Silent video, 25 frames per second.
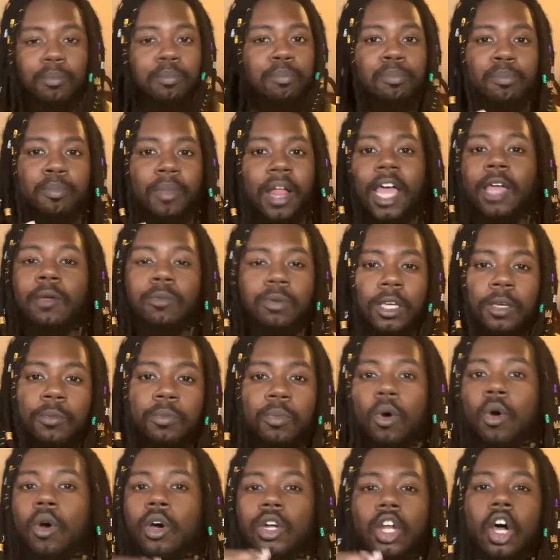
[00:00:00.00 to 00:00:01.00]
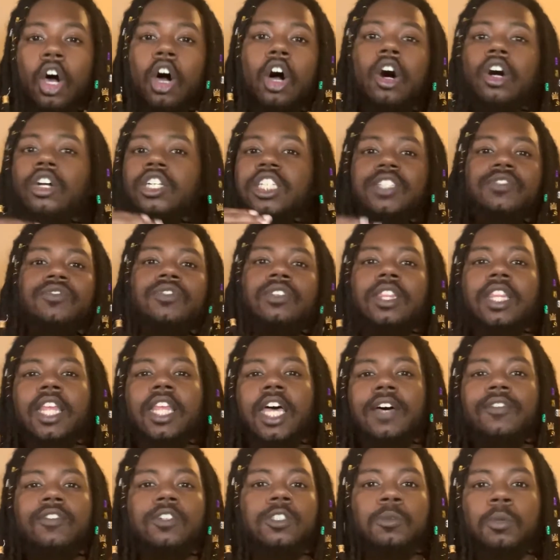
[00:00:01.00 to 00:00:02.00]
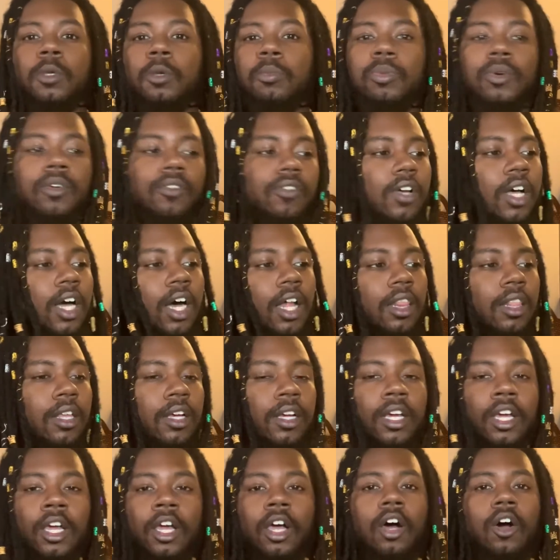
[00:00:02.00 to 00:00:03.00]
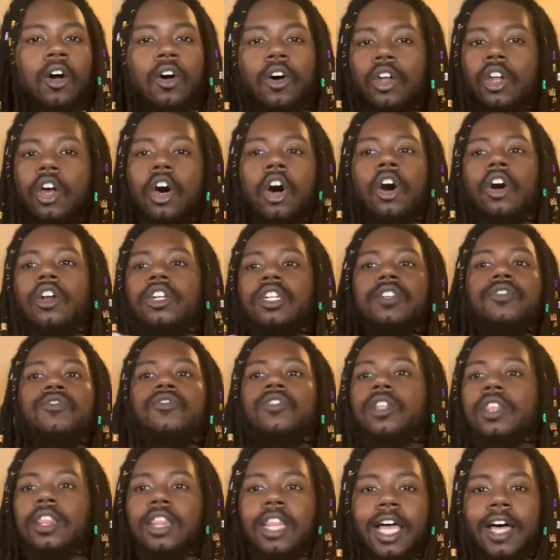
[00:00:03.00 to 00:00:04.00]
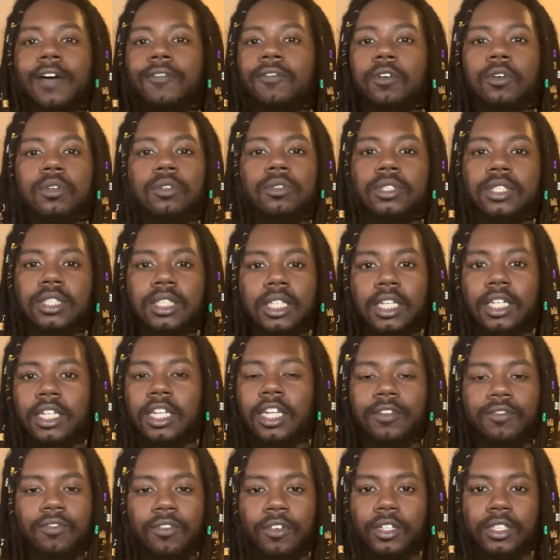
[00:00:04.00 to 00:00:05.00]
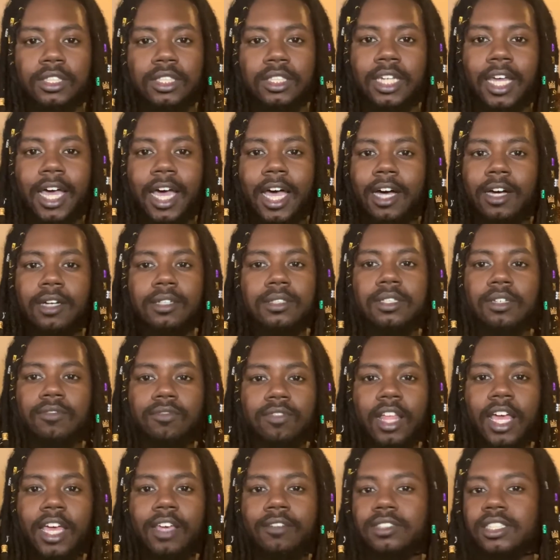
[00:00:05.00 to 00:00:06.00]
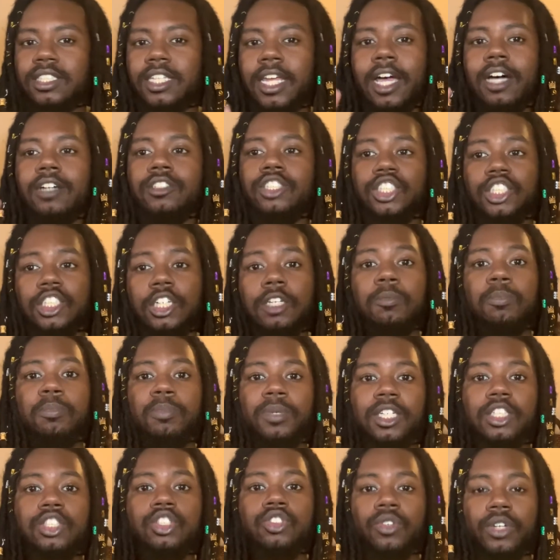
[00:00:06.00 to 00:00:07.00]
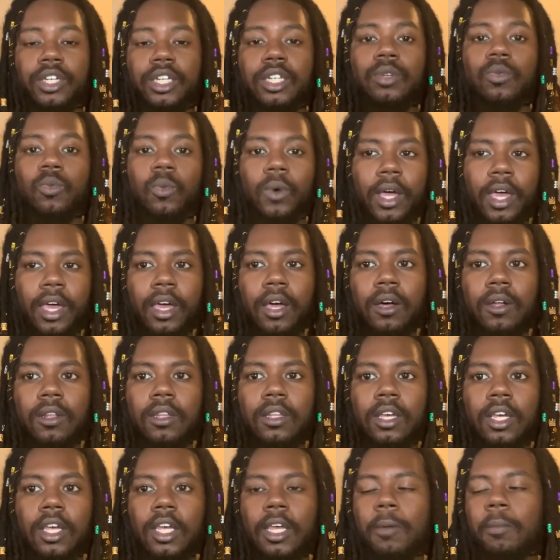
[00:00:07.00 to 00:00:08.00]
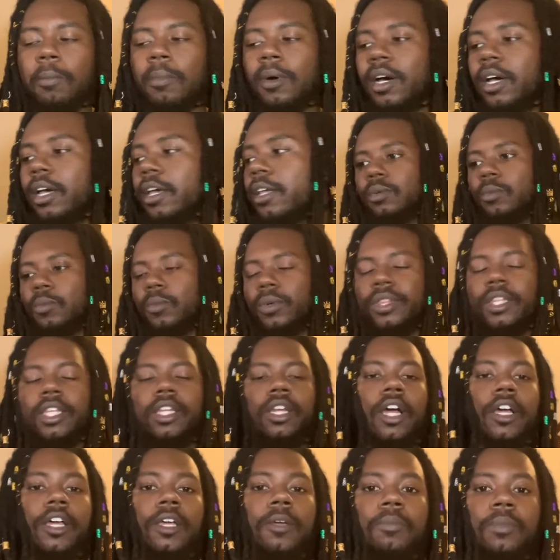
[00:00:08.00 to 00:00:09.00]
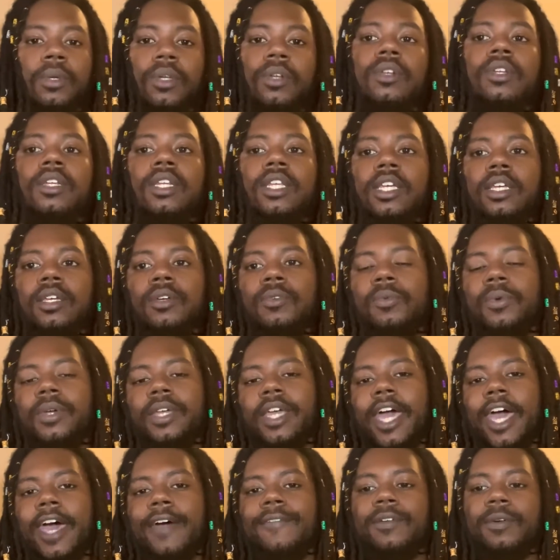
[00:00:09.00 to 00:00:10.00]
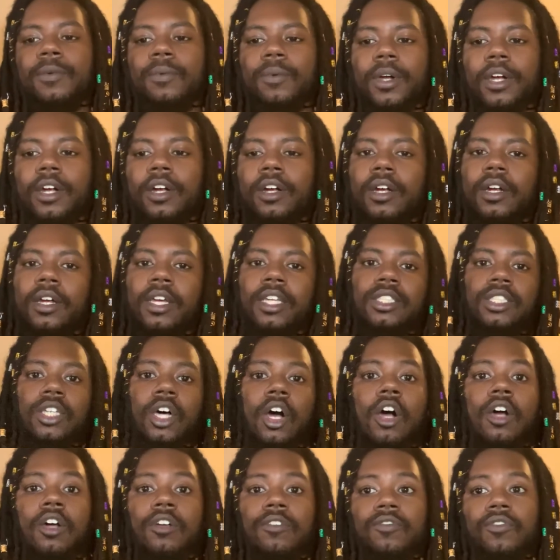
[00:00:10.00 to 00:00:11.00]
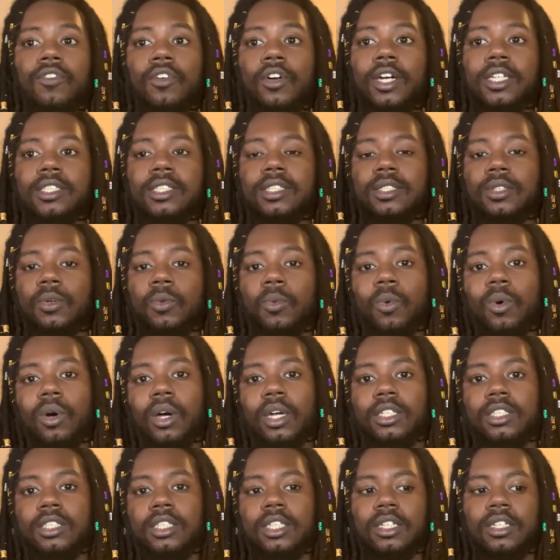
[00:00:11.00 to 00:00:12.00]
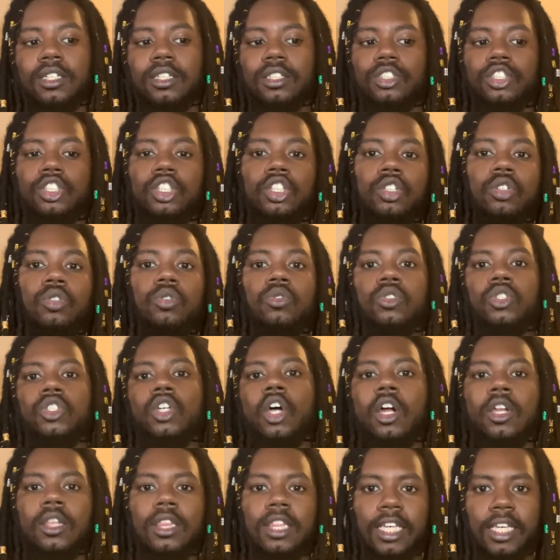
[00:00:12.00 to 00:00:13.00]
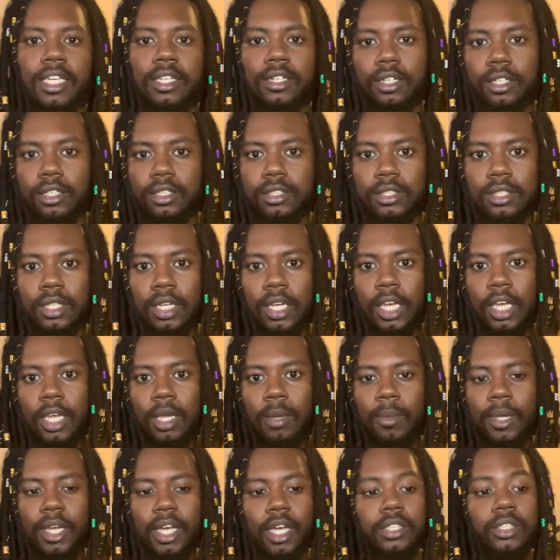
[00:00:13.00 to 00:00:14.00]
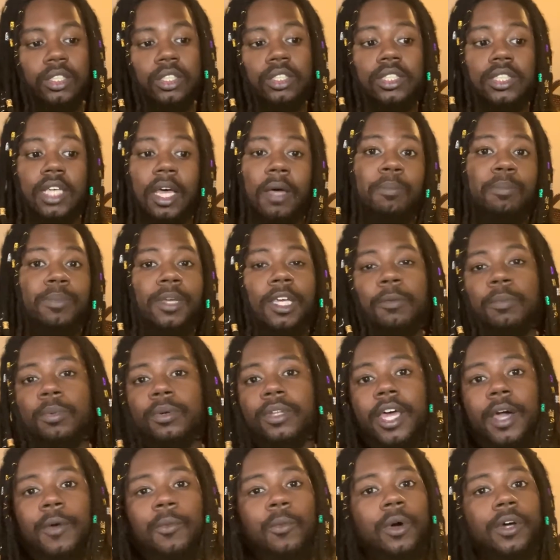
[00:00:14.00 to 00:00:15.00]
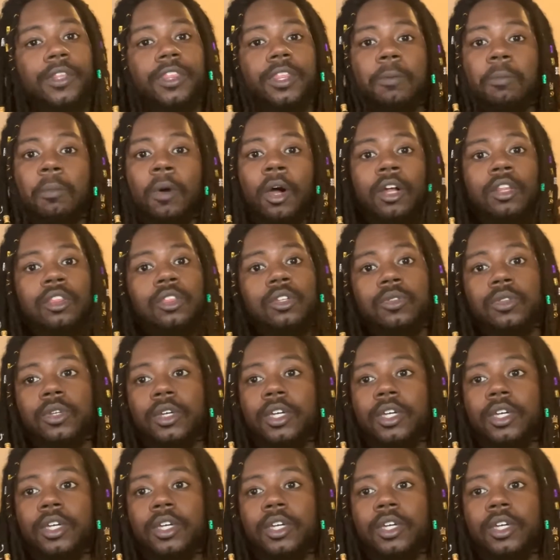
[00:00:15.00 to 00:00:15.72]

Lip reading: Black people on all different levels, people of color on all different levels and different styles of lifestyle should be treated well. But within our community, we have it where it's hard for us to want to choose our leaders, because there's some people that want the Martin Luther